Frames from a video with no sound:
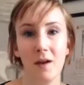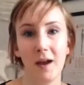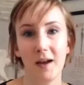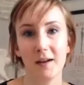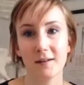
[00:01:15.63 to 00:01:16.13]

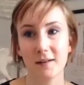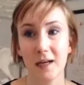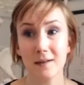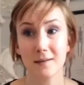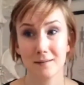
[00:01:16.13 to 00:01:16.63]
And
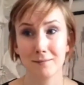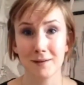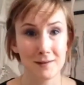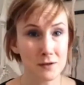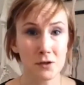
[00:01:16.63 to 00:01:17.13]
that's
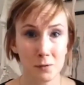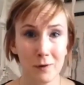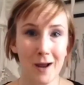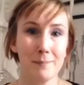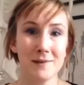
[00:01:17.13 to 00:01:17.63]
essentially what
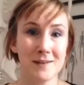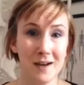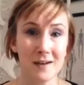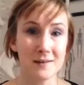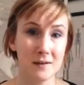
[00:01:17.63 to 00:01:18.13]
happens to
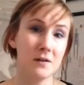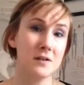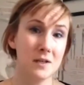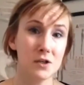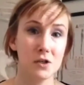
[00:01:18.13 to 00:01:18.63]
us and our
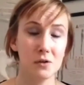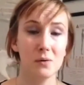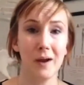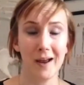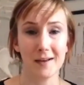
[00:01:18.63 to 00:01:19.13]

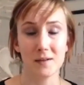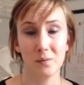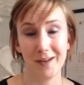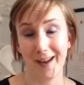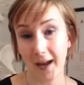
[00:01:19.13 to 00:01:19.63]
tissue as
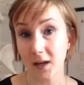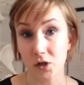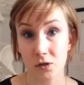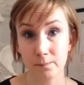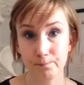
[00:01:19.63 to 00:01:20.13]
we
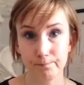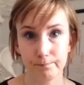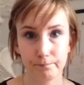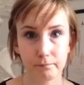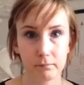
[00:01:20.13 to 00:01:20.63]
age.
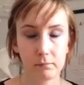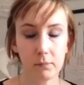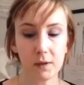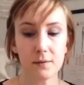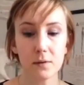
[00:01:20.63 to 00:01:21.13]

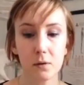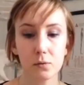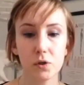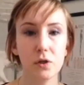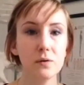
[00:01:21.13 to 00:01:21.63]
So
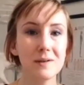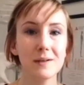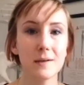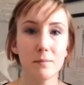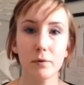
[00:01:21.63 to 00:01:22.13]
to use an
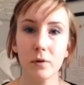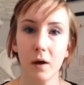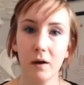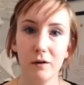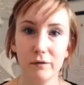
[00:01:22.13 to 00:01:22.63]
example
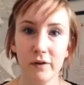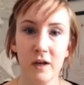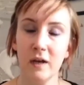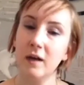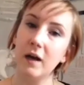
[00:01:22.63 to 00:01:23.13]
of
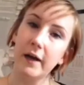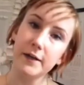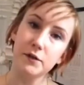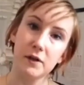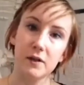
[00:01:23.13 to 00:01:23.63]

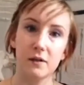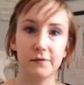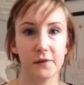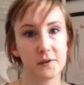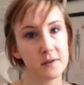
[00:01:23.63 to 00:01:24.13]
hydrated
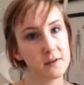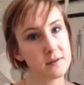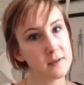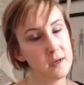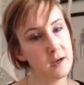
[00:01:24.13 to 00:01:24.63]

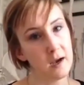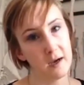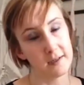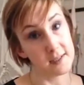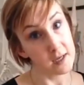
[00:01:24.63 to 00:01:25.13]
versus
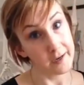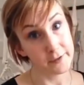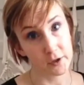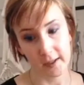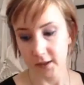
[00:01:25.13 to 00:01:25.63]

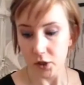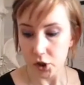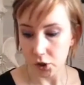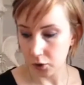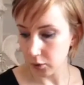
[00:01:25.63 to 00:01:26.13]
dehydrated
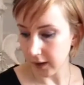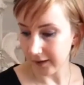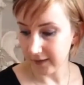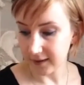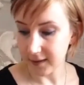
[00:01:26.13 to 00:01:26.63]
tissue, I
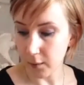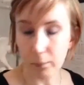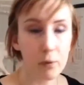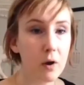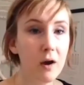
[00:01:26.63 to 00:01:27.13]
have an
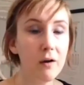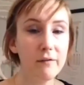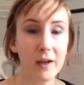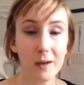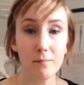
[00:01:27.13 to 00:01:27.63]
example of
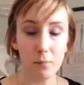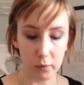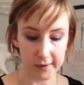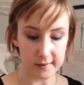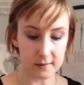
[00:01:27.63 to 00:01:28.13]
a
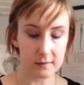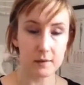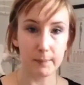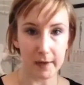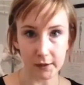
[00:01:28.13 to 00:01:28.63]
moist
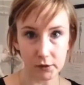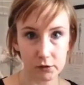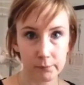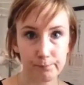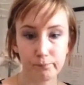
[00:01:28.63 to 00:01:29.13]
sponge.